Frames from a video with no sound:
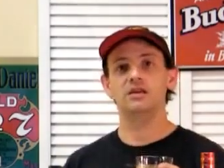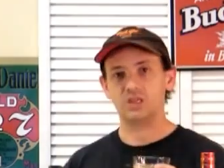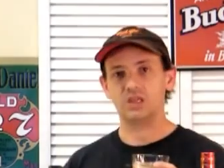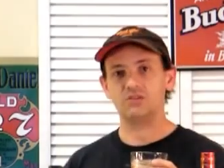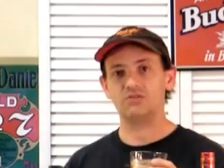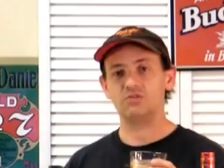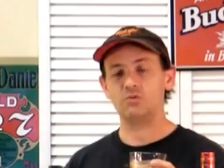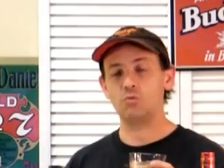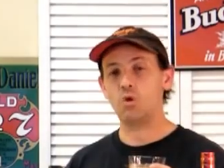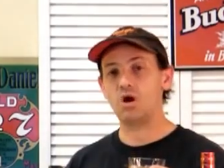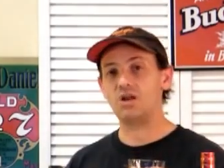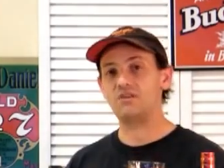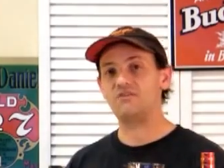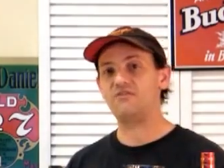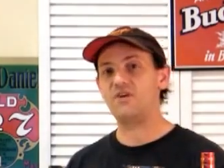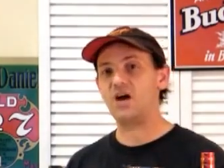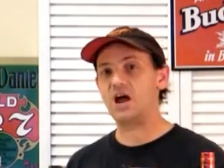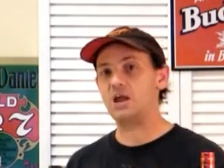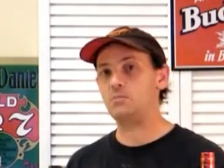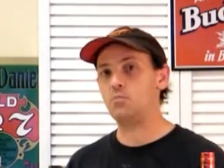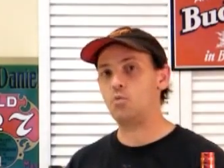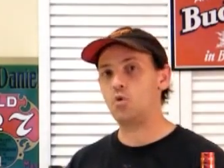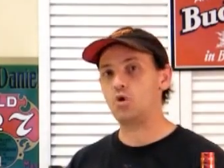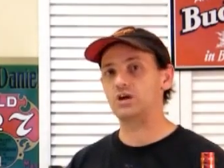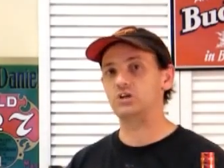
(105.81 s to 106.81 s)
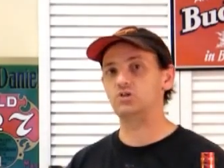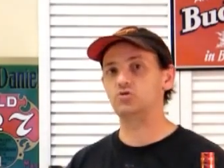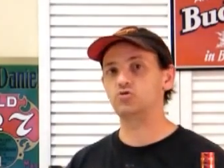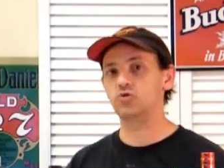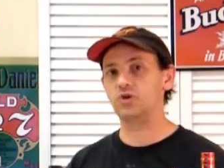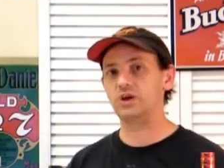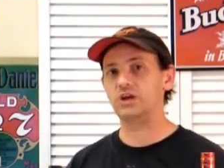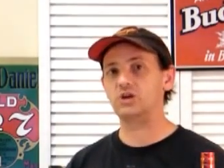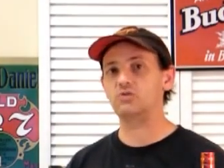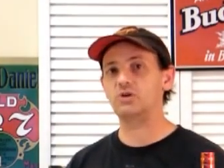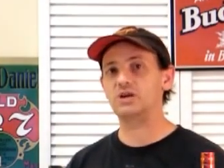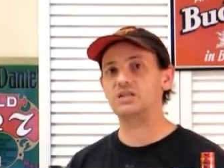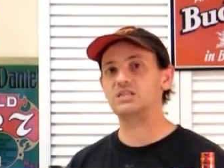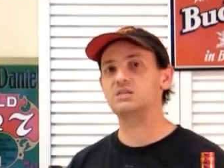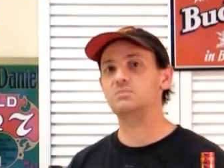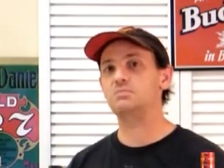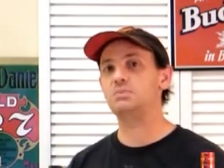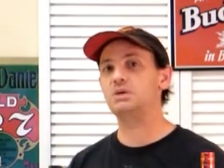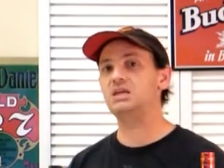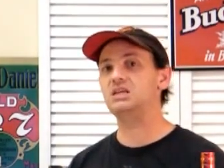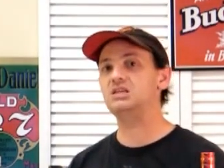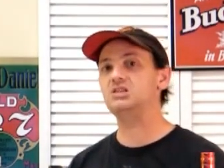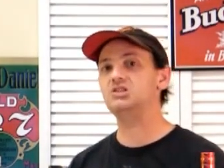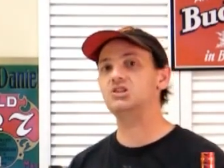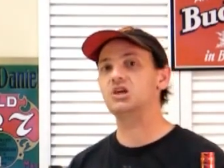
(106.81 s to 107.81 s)
If you want to find more drink
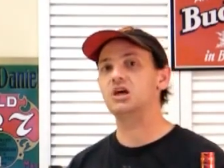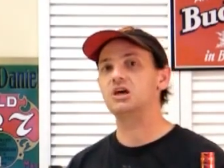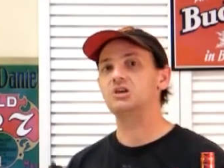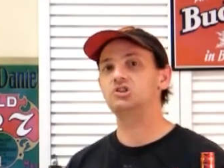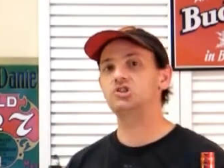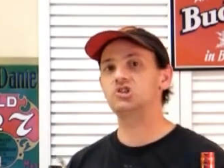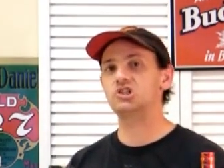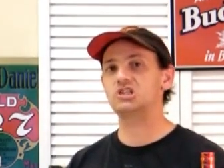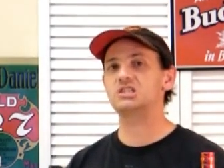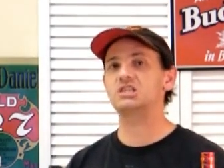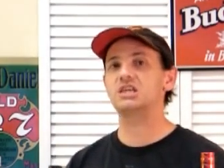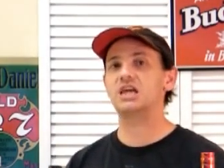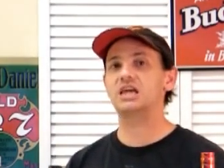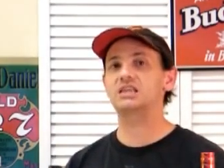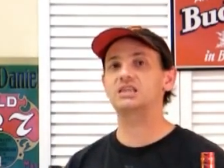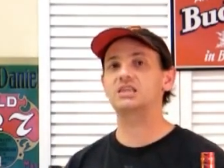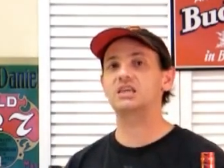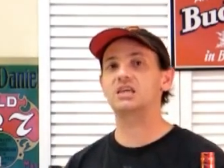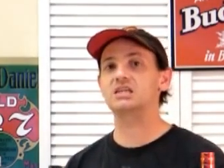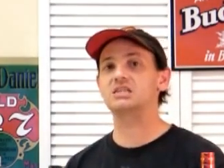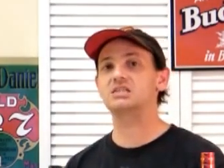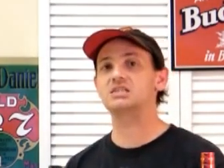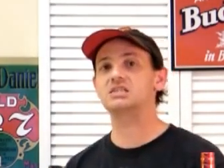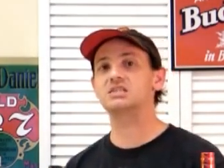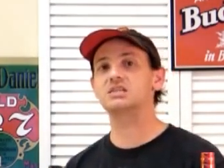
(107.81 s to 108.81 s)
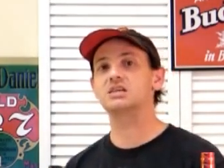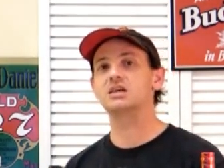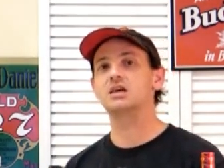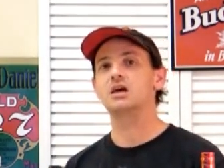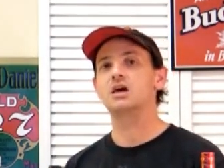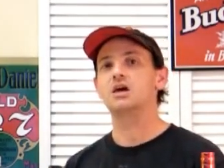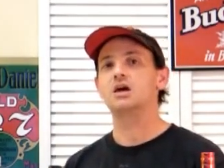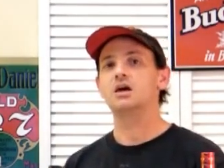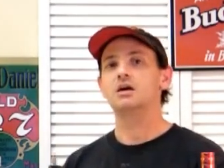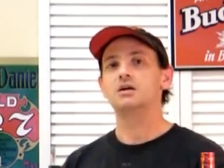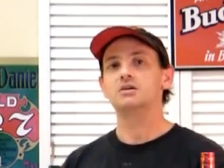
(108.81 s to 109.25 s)
recipes just like this,